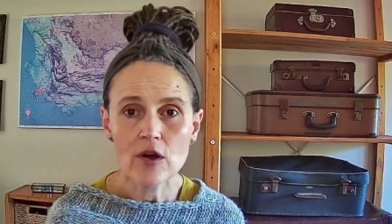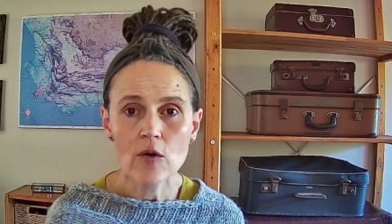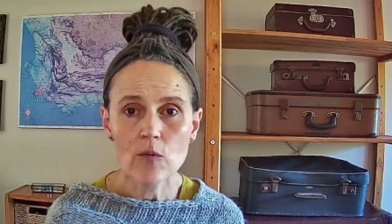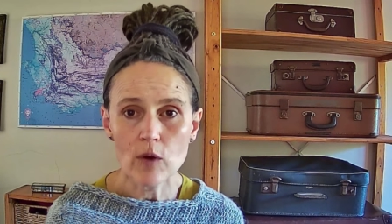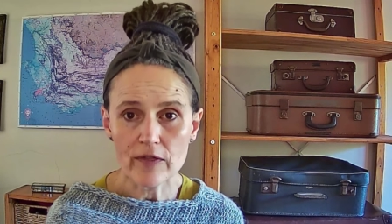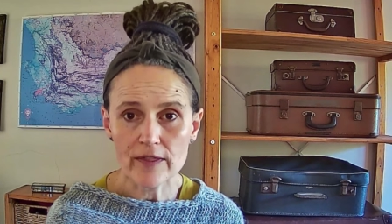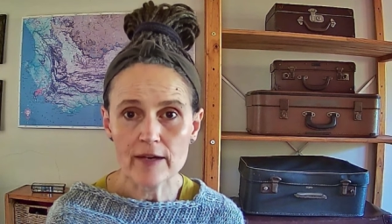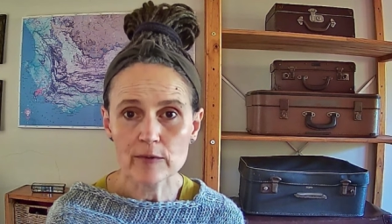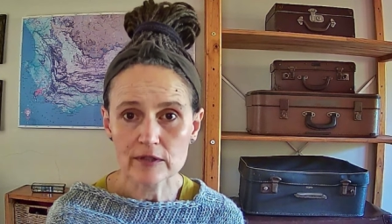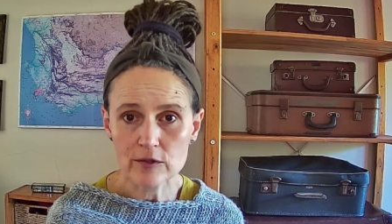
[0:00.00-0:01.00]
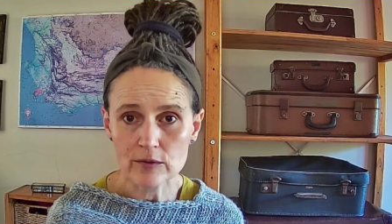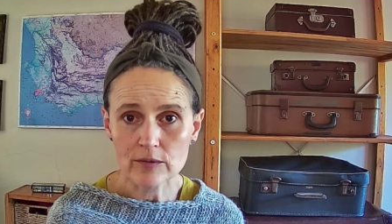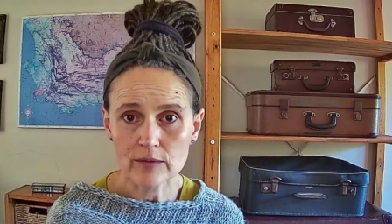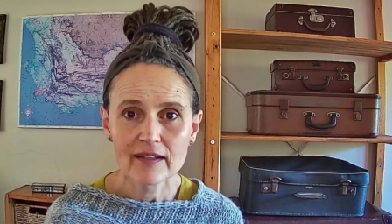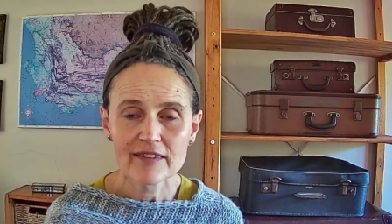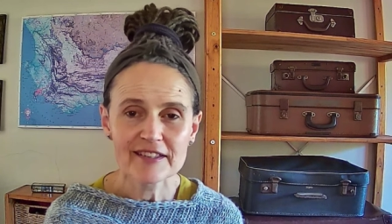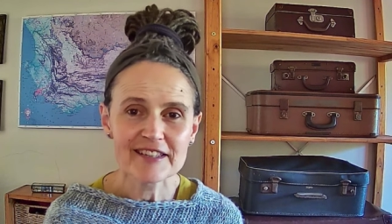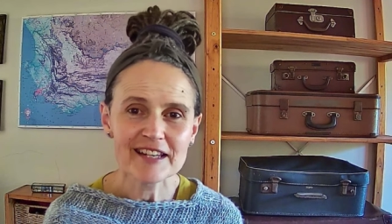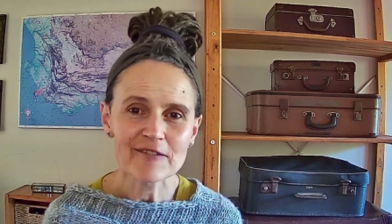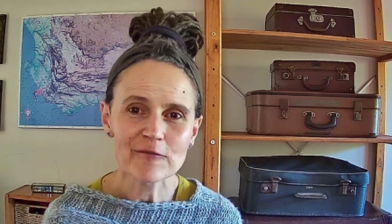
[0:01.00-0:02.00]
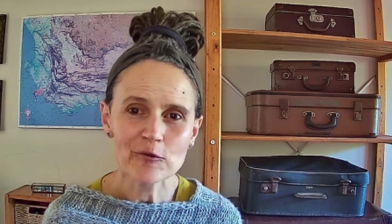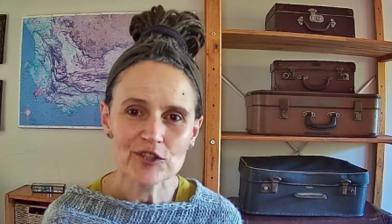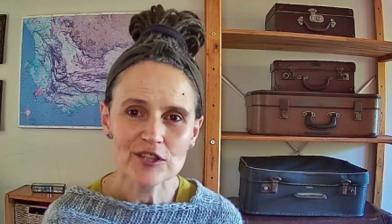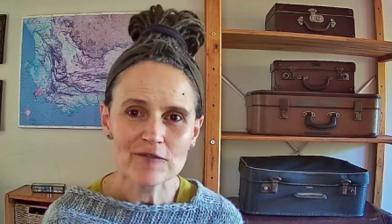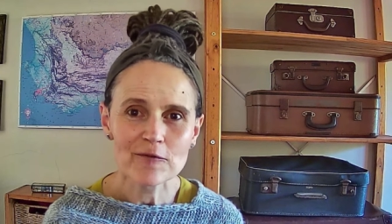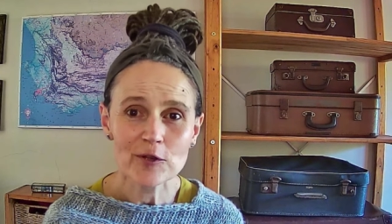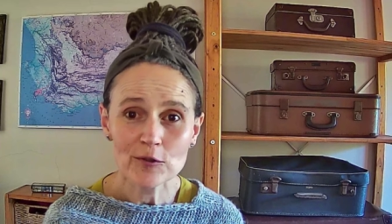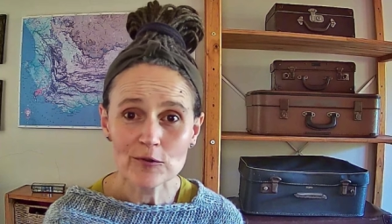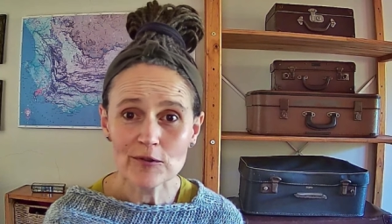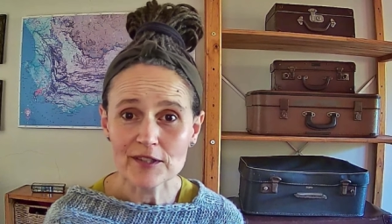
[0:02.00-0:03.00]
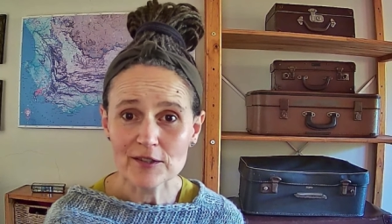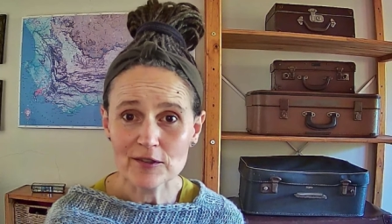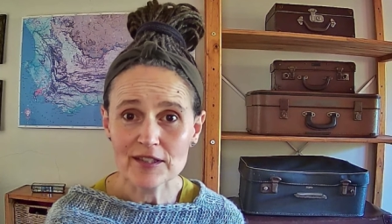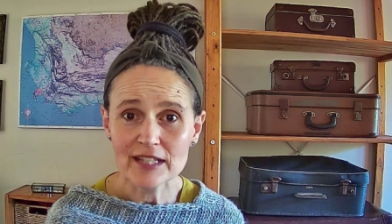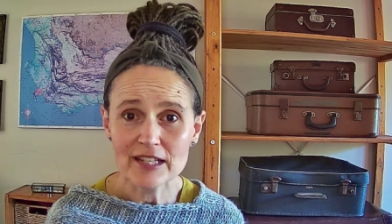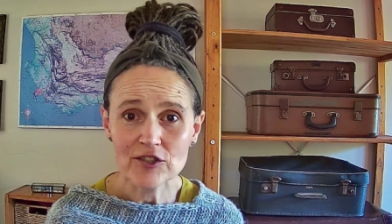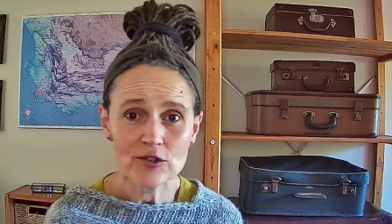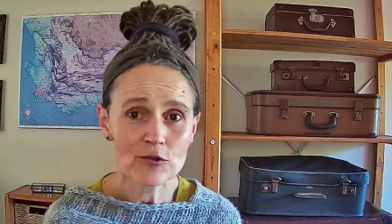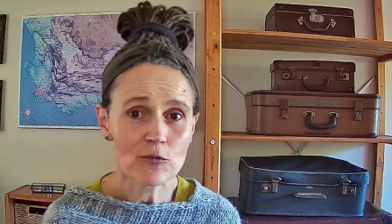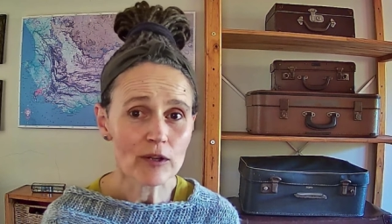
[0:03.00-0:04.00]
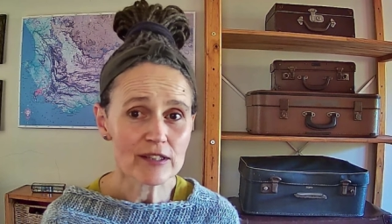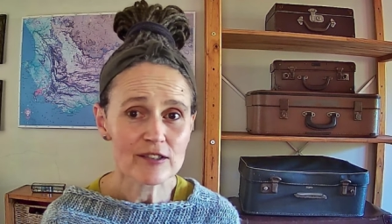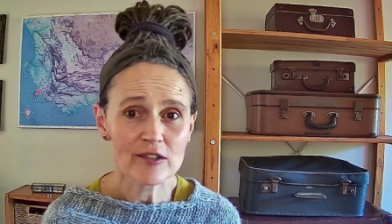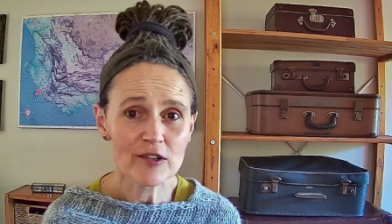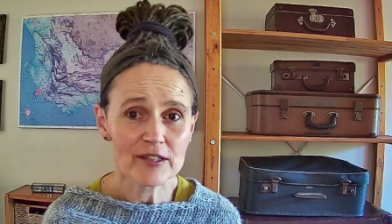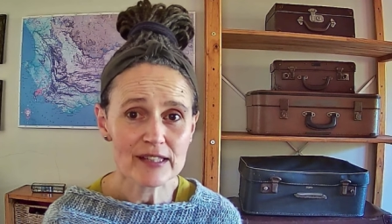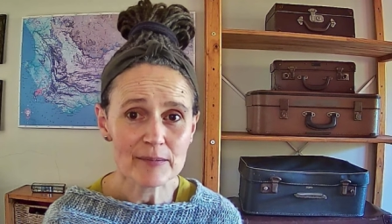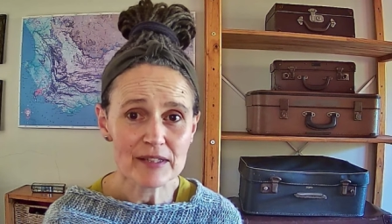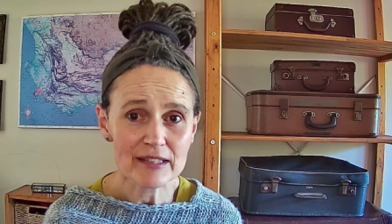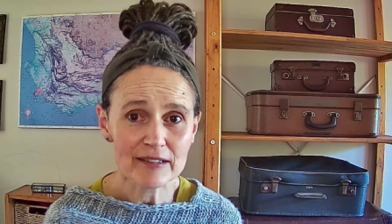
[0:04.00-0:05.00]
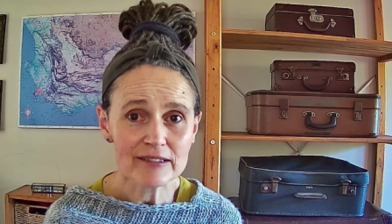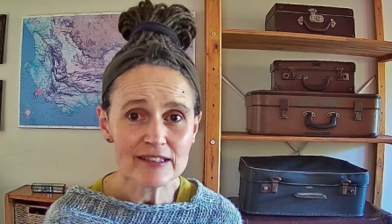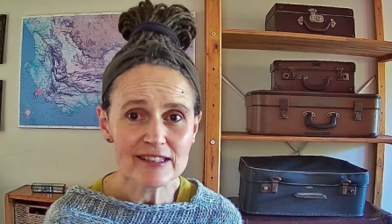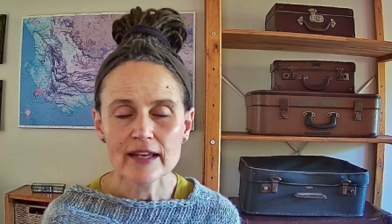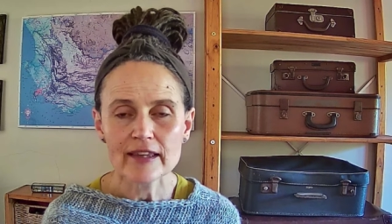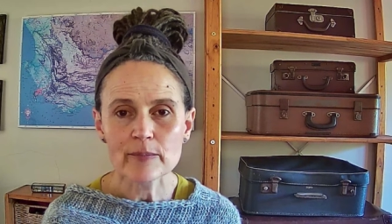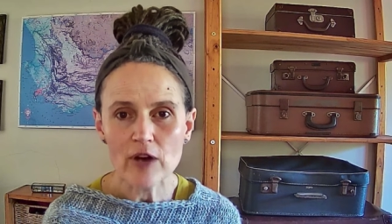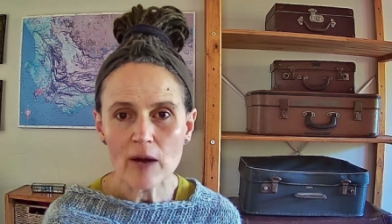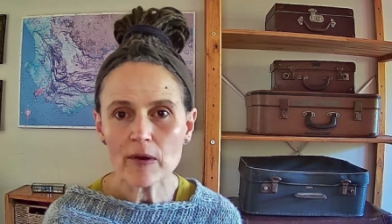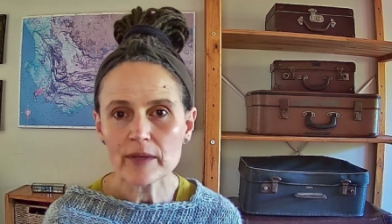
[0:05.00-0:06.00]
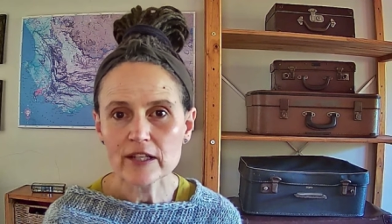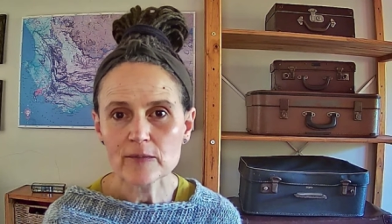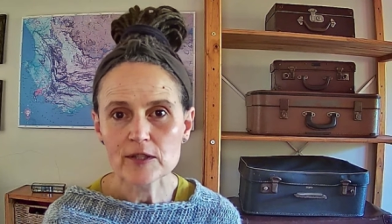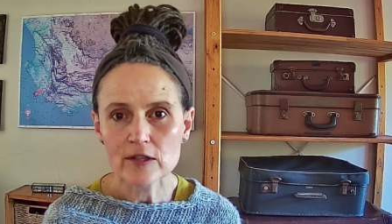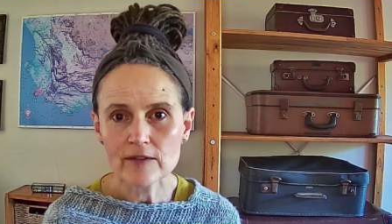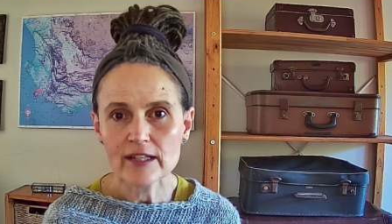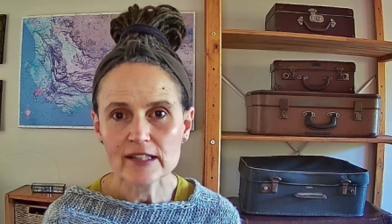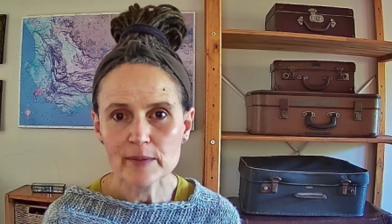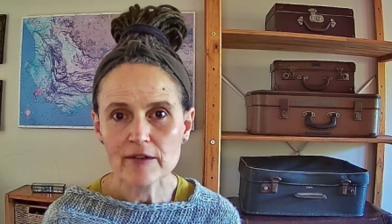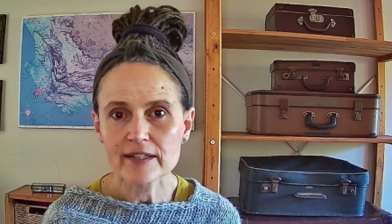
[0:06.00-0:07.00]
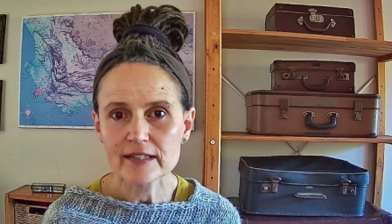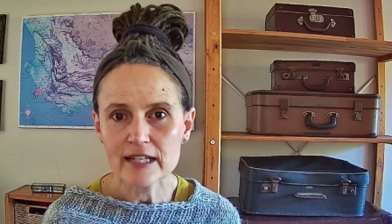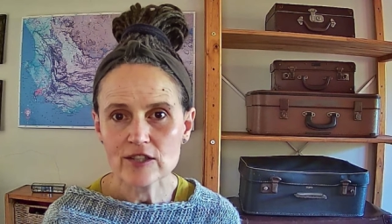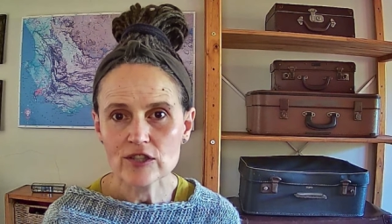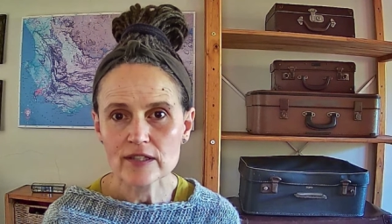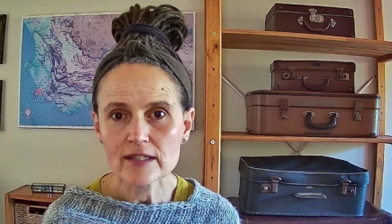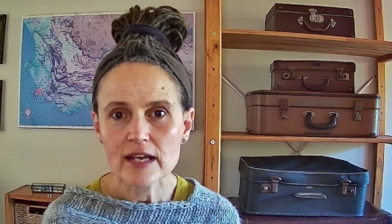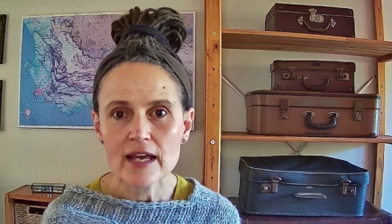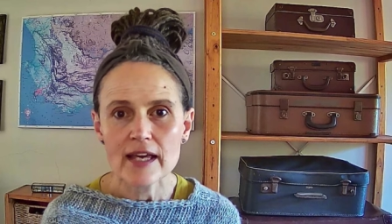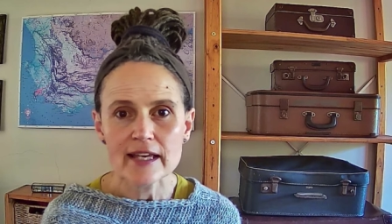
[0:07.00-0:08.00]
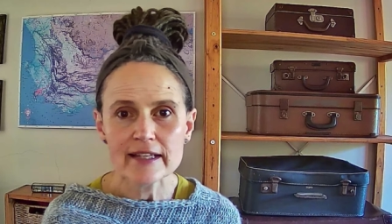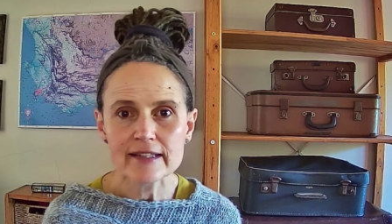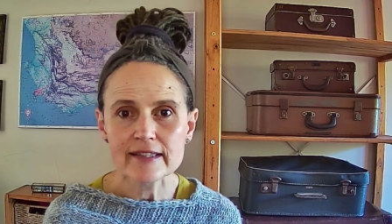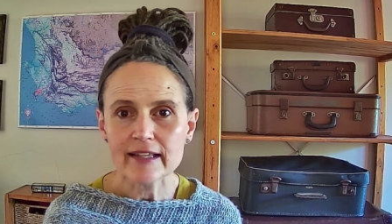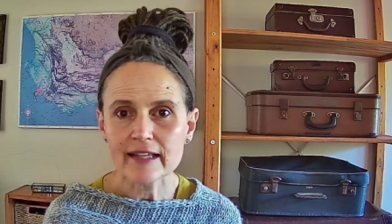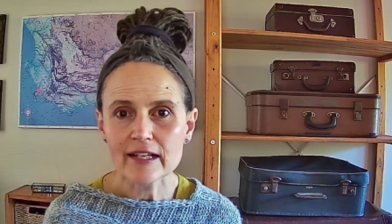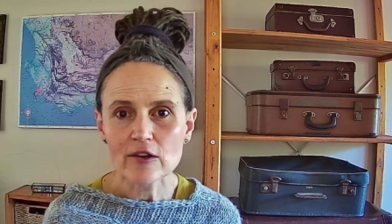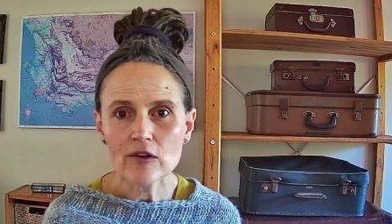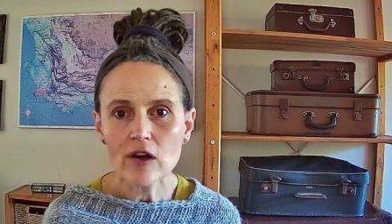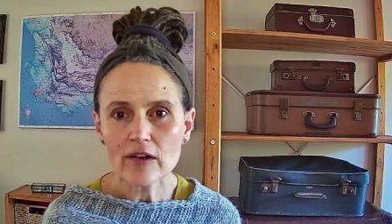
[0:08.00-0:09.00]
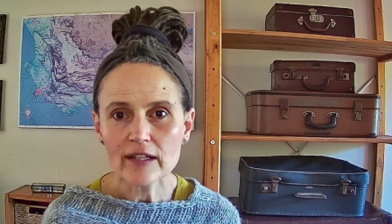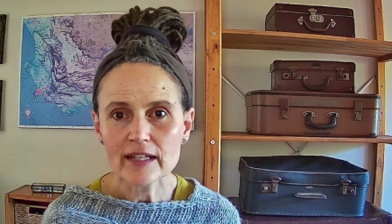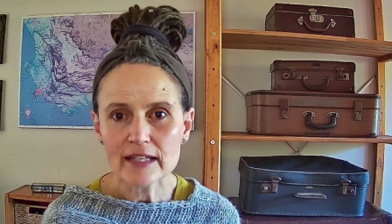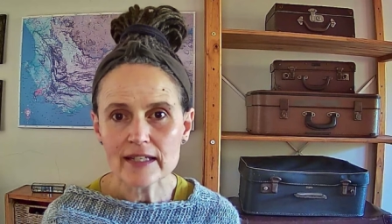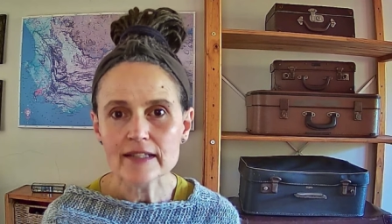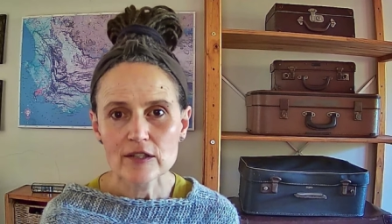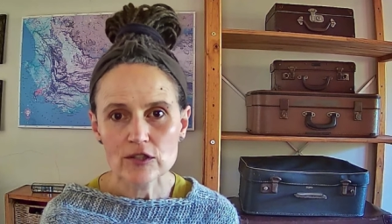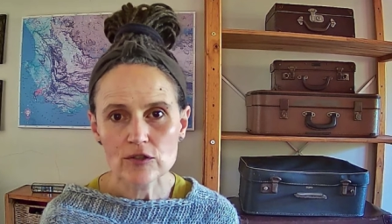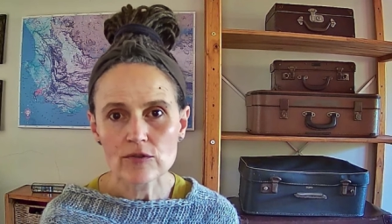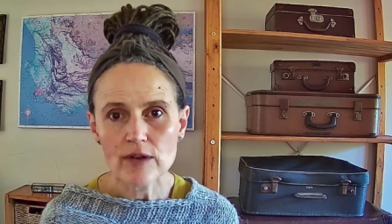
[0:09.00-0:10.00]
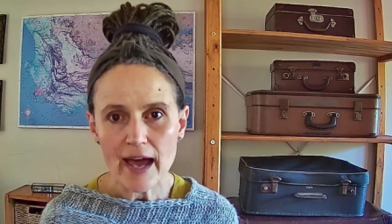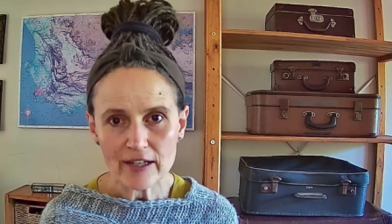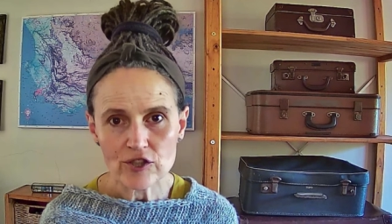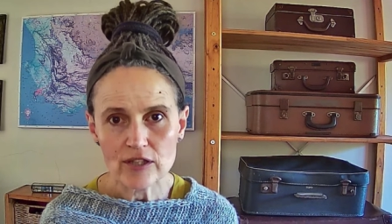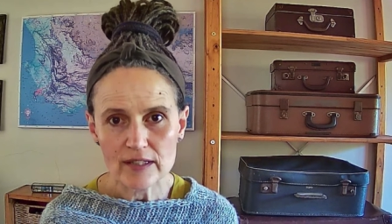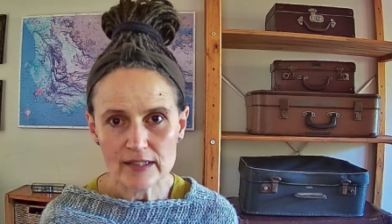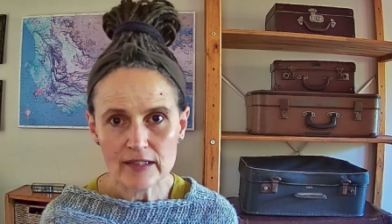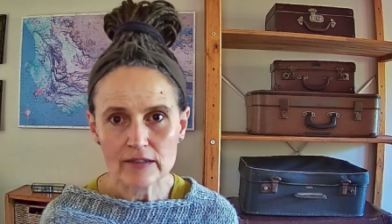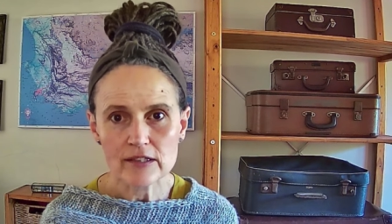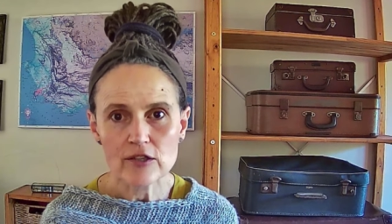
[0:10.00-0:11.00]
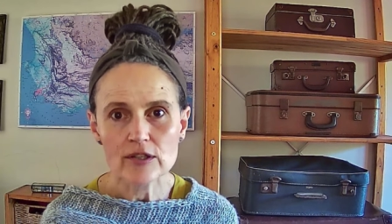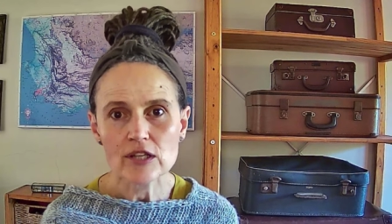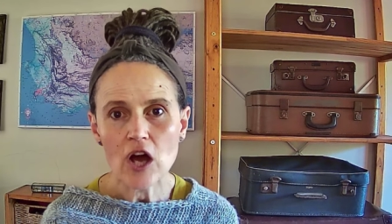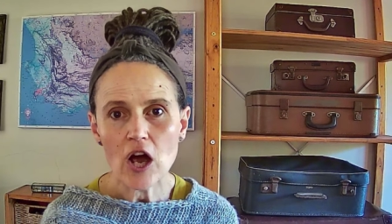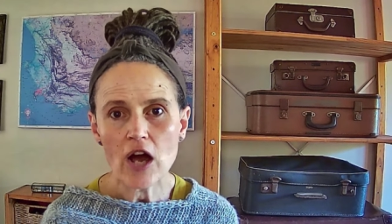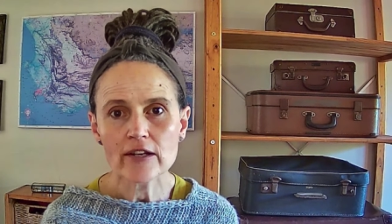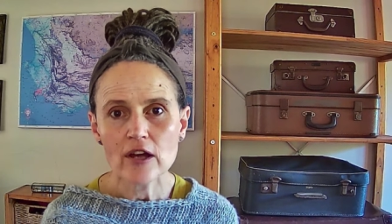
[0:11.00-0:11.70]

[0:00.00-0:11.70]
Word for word: what they will do. This is unfortunate for you, the student teacher who wants to learn some skills. The problem in observing experienced teachers is that they no longer need to action the skills, so it's hard